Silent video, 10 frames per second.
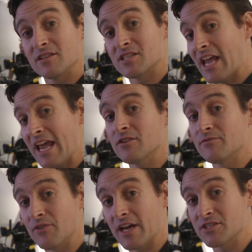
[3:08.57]
The
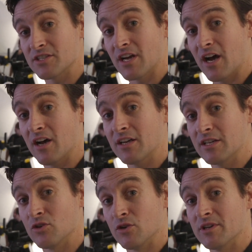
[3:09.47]
standard for HDR
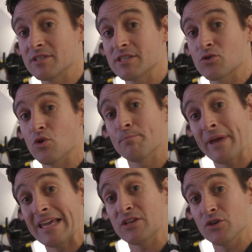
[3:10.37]
in luminance is
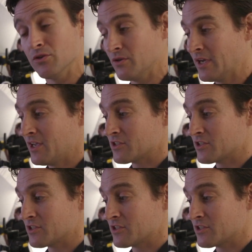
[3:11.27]
called PQ.